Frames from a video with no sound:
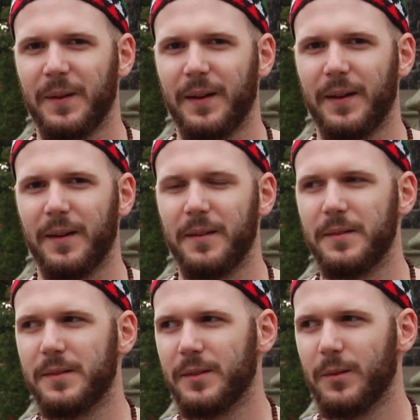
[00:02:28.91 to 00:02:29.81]

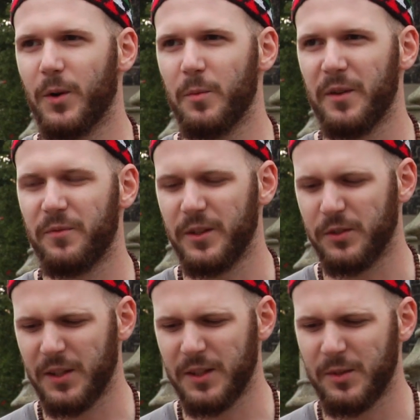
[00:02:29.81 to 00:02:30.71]
and one of my
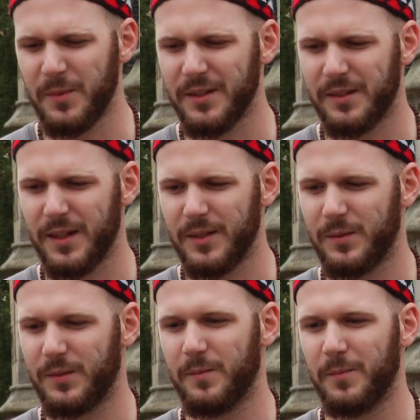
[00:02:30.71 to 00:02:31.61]
friends turned to me and said,
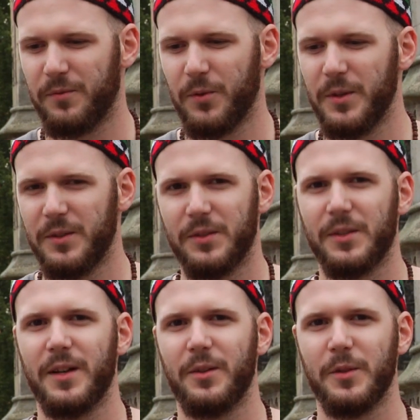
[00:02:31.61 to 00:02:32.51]
before you
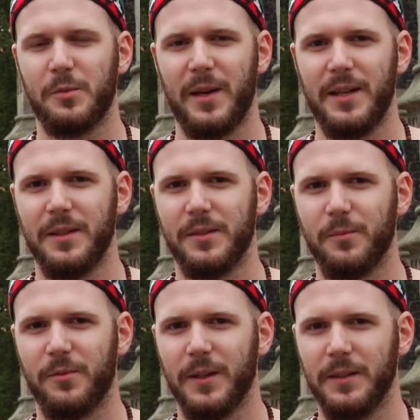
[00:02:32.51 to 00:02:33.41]
decide on this
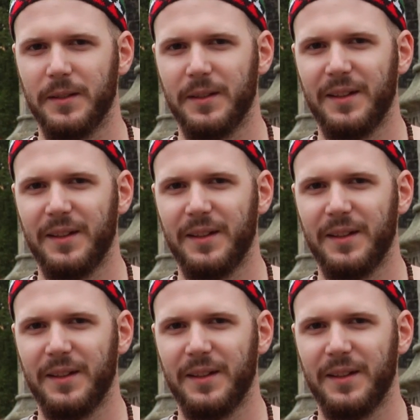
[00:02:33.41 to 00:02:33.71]
paganism thing,